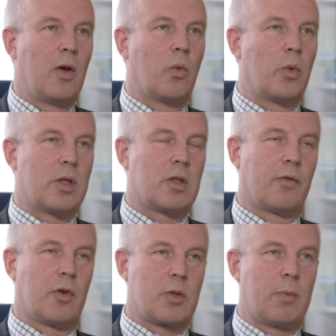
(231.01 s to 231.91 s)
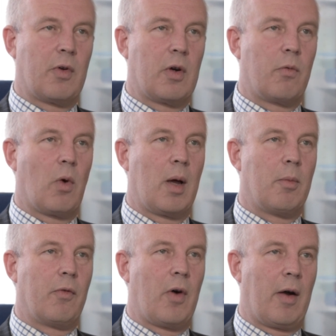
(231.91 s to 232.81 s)
with sofosbuvir and
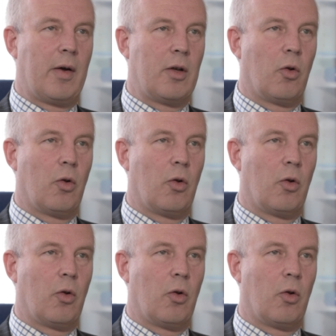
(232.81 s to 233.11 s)
ribavirin,